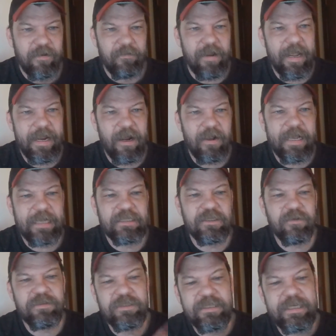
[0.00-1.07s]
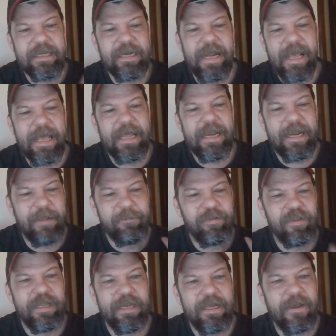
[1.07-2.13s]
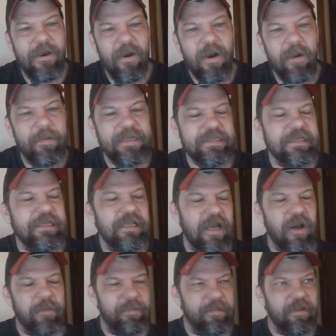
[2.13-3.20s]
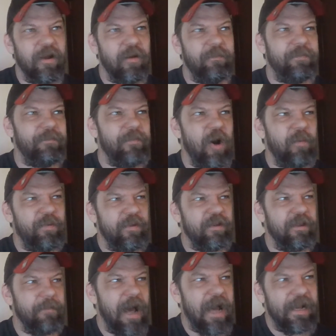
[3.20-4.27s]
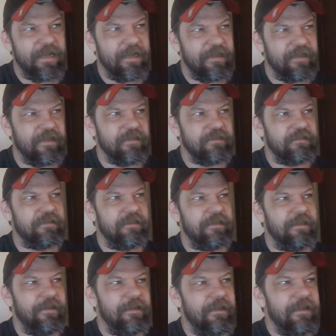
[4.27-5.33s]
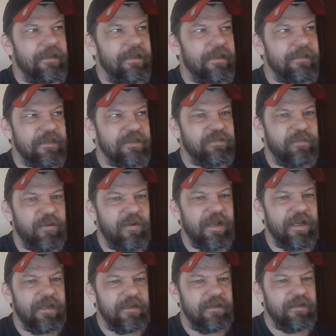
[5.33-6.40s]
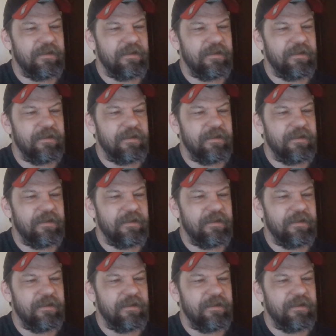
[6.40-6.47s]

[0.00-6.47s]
Right? Okay, so CNN and Politico are basically openly mocking this at this point.